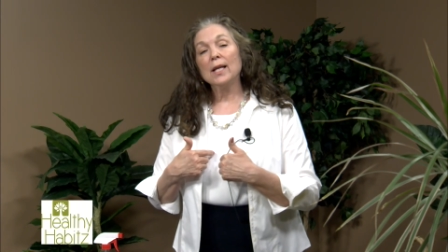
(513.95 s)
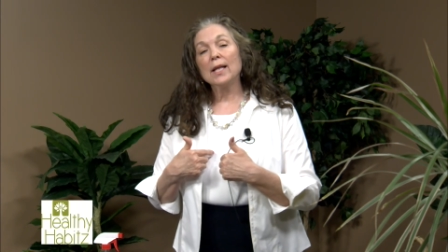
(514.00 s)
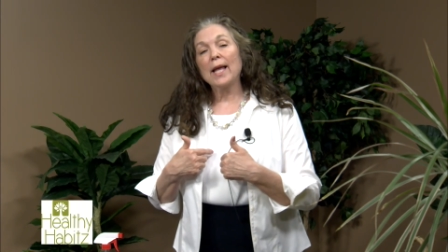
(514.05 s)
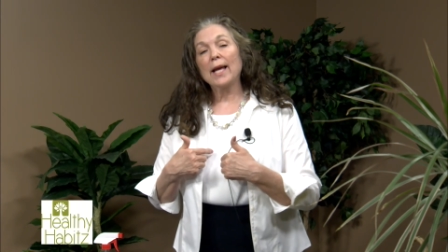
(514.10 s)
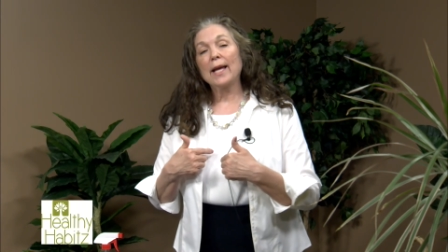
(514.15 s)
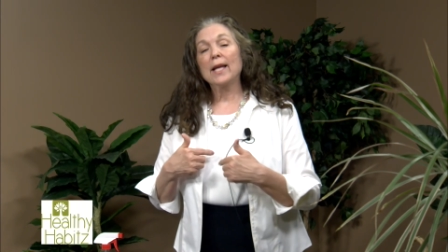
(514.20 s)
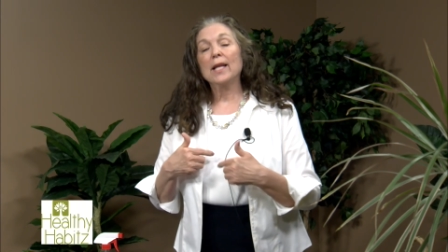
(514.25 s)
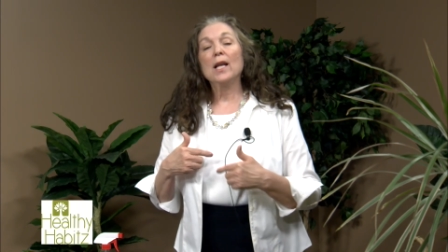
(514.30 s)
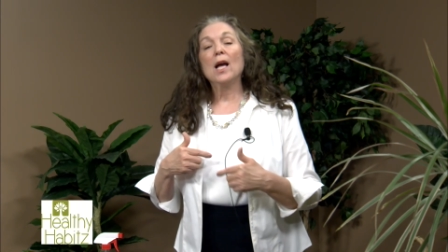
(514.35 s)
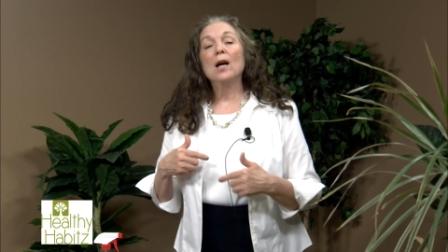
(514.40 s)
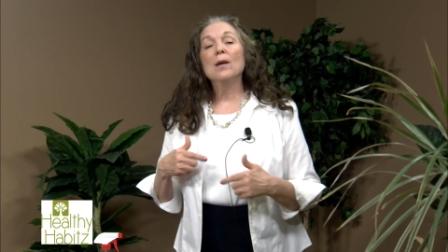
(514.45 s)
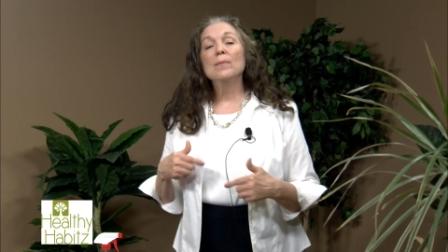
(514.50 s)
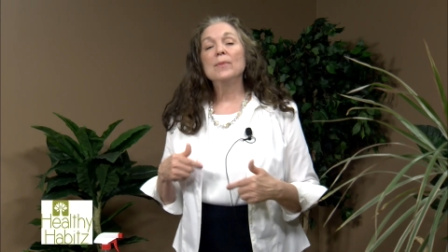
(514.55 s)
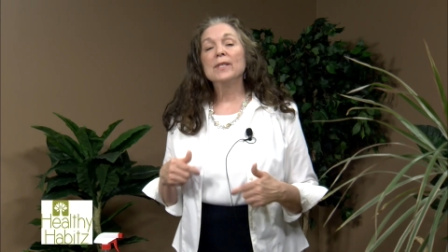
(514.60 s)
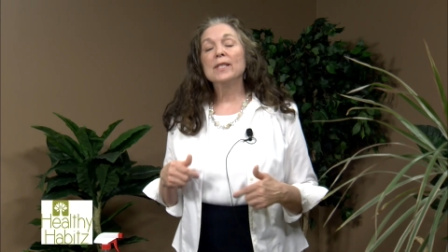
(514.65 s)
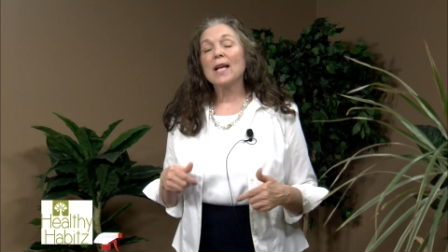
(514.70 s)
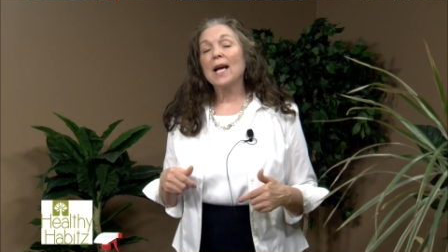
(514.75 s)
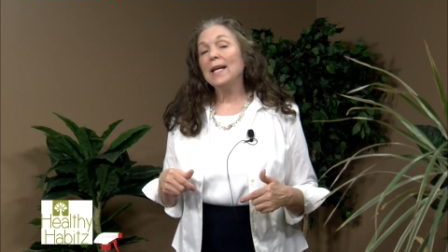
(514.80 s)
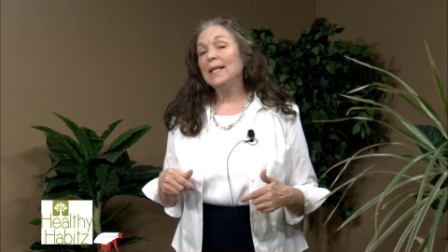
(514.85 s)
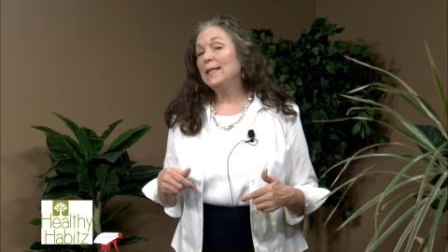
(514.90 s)
like an
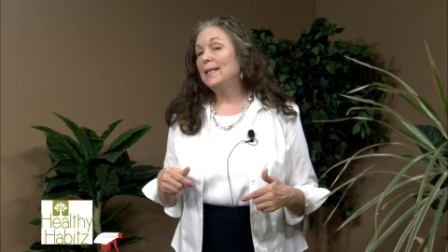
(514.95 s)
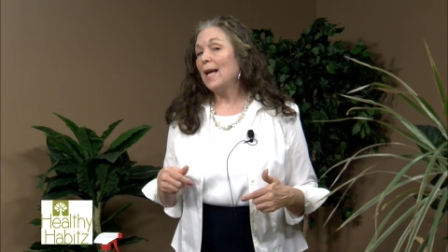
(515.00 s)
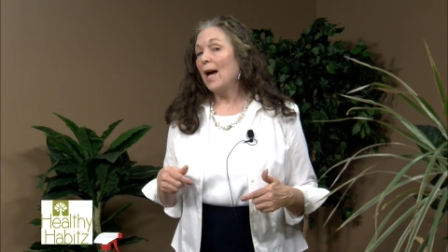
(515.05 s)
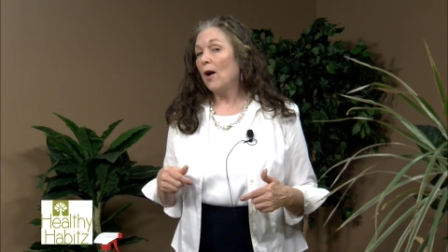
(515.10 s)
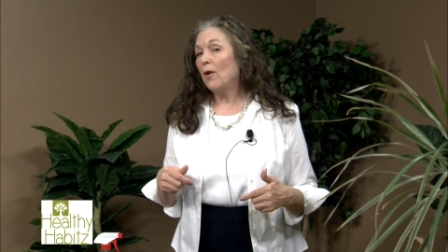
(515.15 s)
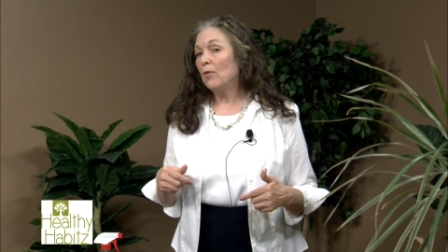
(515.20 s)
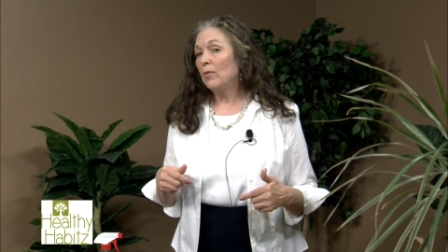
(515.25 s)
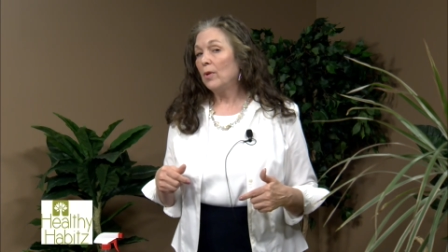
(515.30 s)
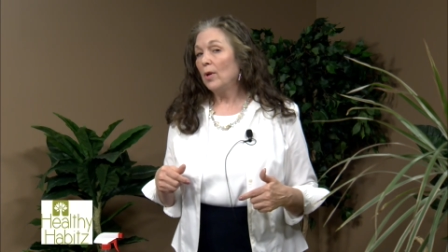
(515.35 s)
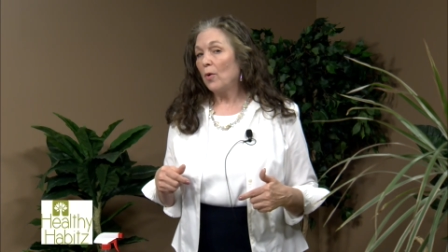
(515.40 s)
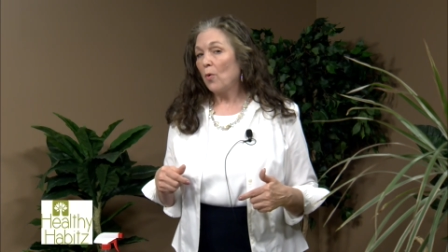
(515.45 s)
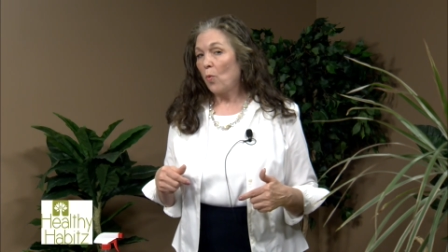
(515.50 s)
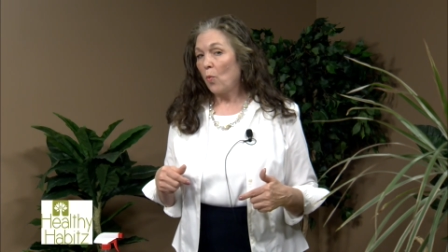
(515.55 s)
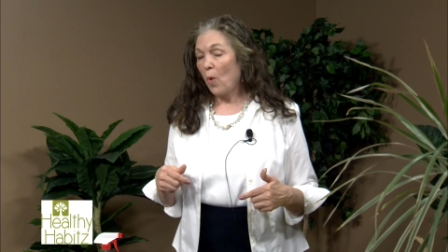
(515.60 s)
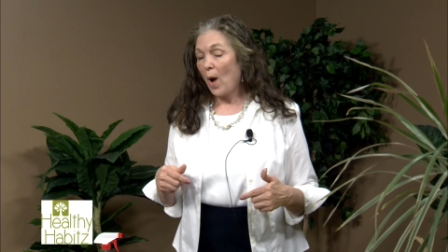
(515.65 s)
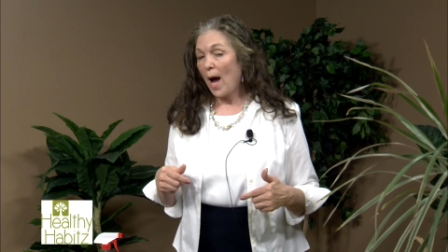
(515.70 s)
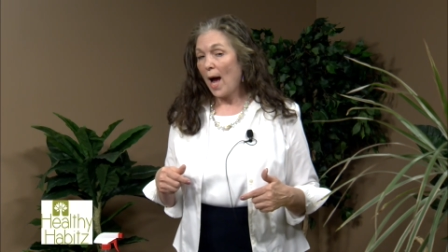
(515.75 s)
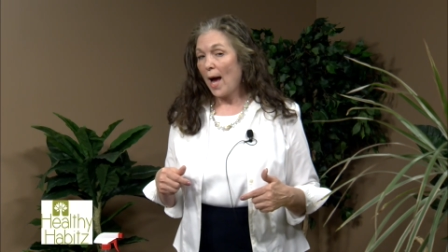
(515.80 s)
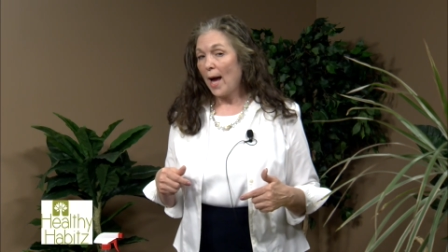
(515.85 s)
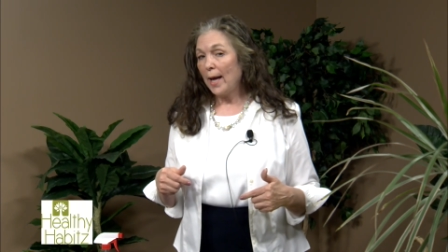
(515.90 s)
upside down
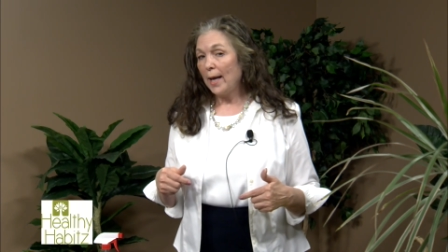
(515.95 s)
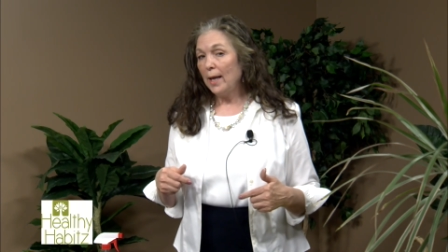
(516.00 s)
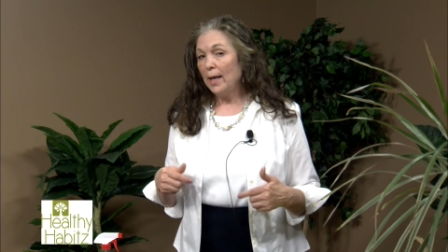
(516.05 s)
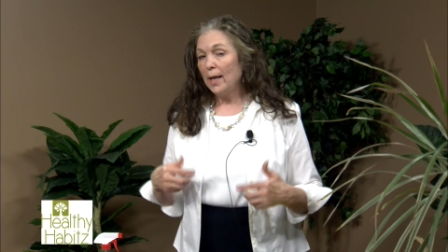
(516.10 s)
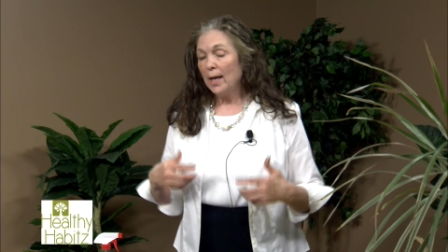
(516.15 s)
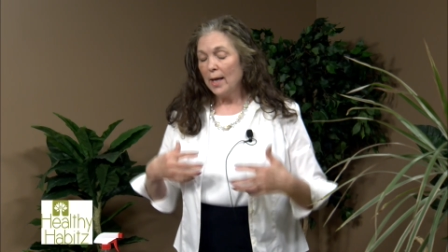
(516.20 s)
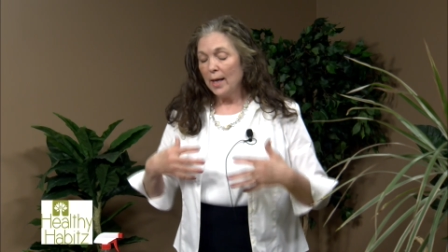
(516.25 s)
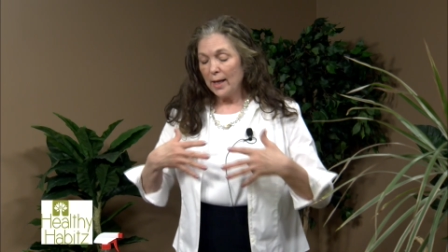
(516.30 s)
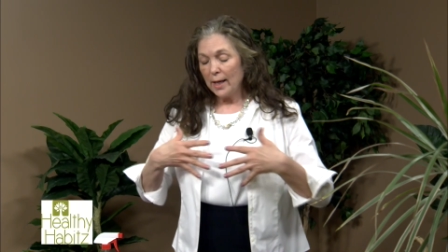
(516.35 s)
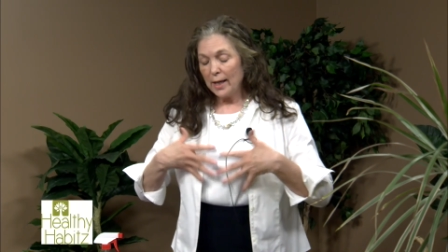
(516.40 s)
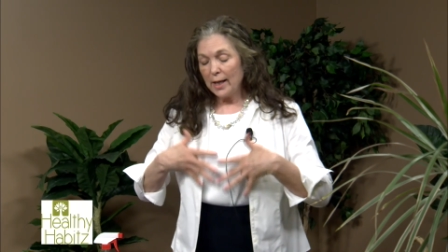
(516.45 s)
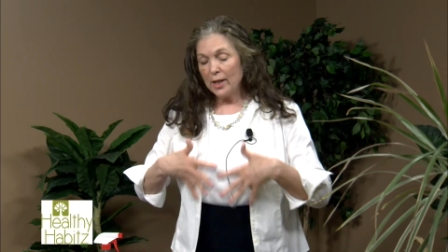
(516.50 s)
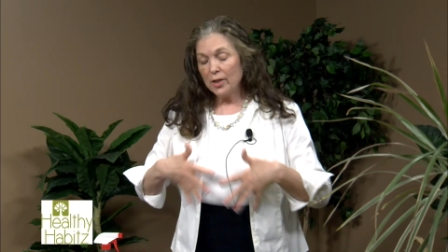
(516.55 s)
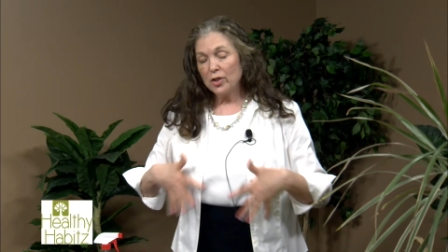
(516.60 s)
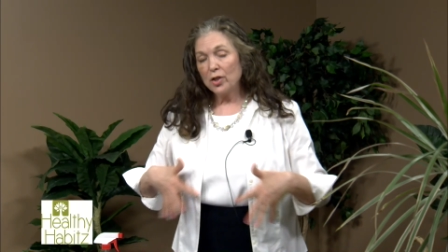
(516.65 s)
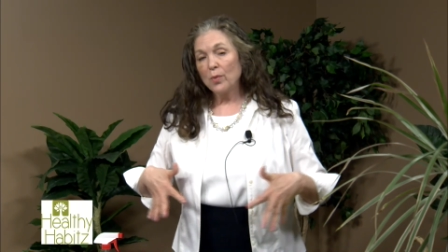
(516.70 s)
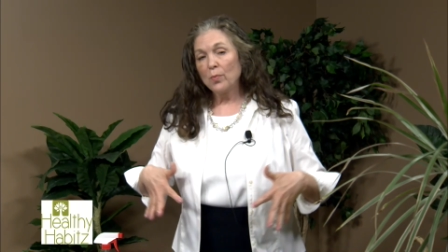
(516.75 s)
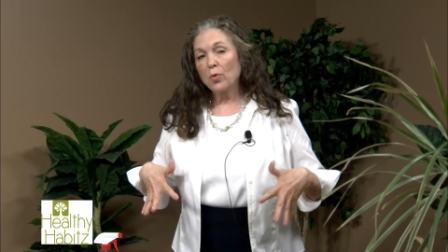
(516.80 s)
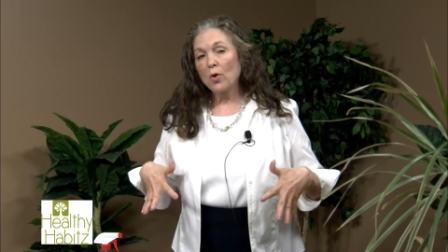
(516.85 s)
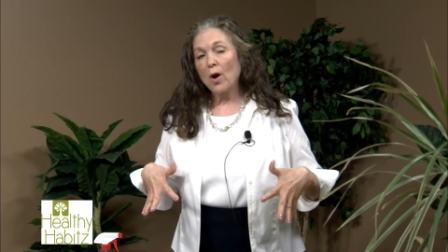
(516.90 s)
Y
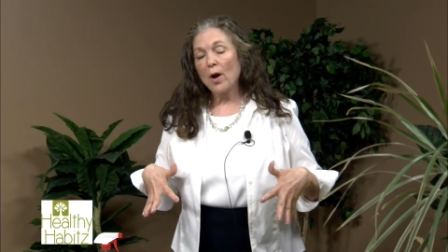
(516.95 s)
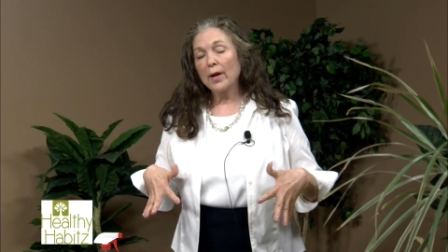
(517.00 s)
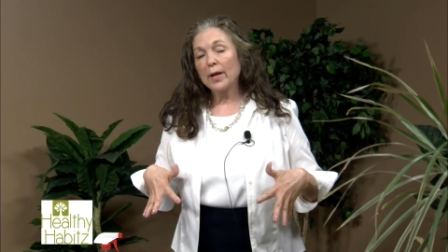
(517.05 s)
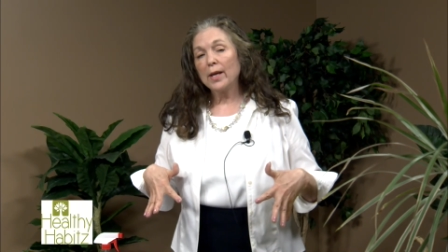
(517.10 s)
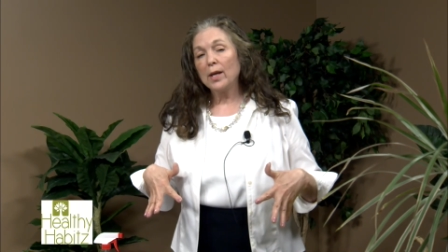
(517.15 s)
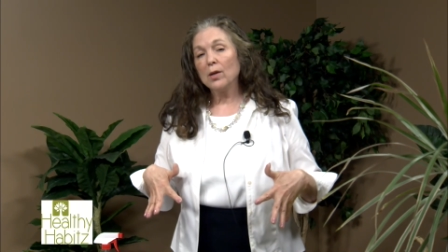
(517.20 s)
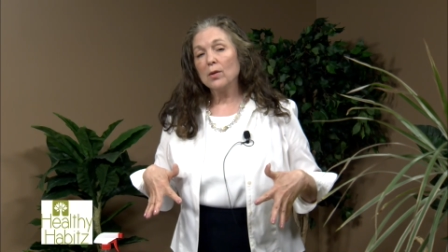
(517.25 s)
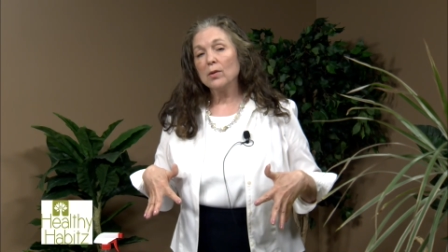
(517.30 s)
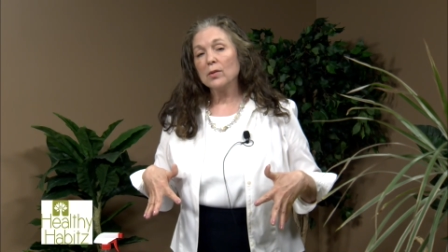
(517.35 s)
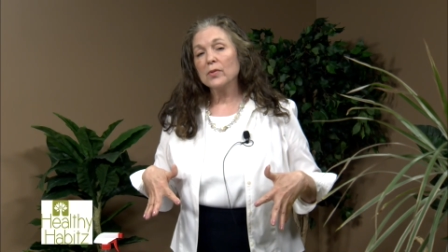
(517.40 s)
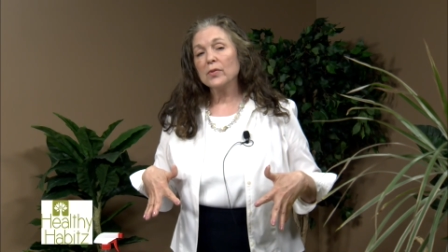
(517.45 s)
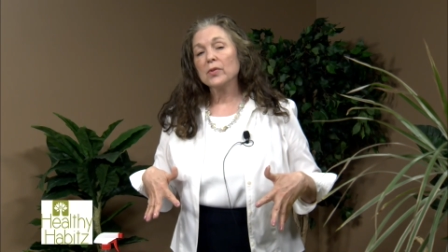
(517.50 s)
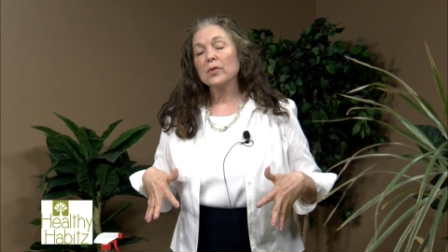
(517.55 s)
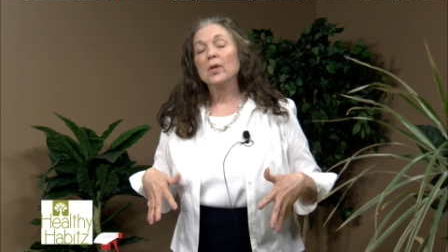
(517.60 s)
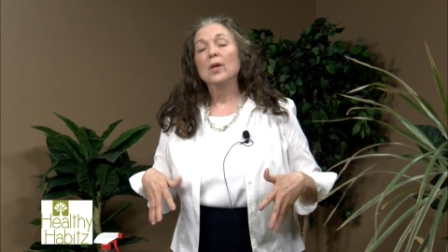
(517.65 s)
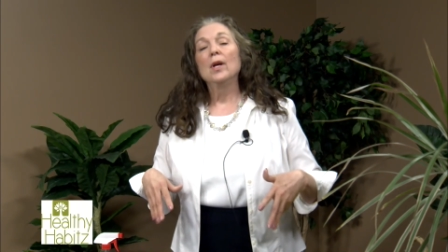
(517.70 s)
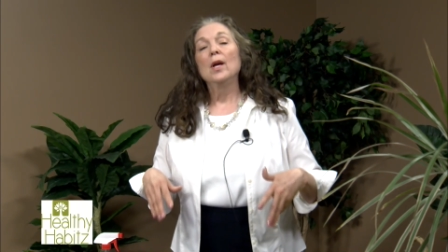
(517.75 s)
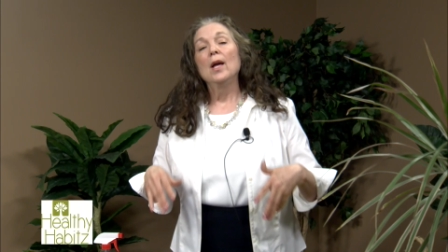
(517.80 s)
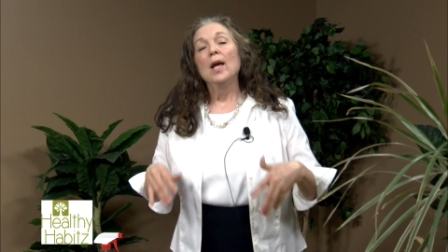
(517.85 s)
into bronchioles.